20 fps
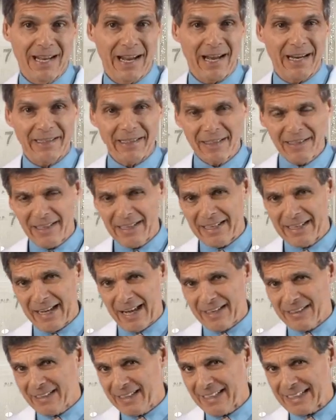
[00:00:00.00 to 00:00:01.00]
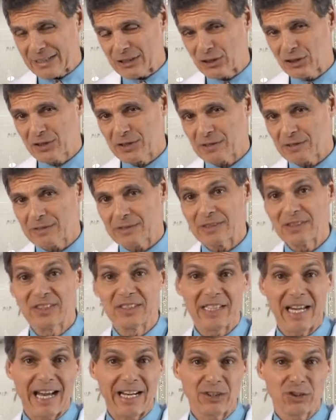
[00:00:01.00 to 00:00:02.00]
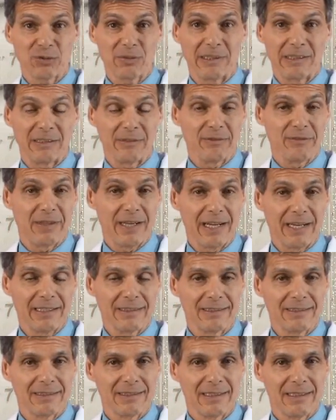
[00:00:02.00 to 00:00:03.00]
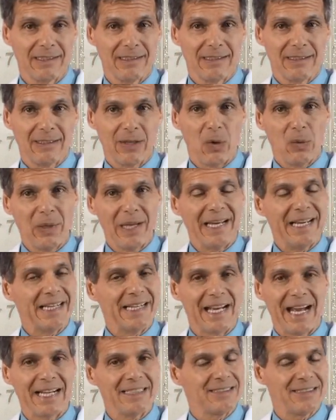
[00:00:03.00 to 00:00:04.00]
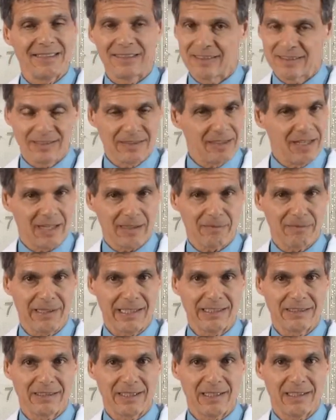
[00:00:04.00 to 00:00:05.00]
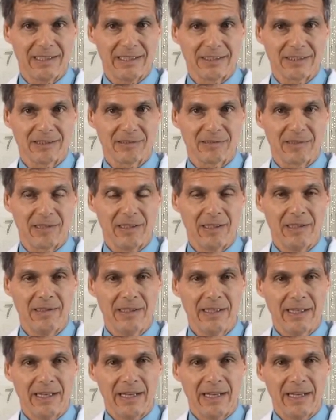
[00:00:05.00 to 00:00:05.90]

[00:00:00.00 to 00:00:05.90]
And unlike certain saturated fats, oleic acid does not raise cholesterol.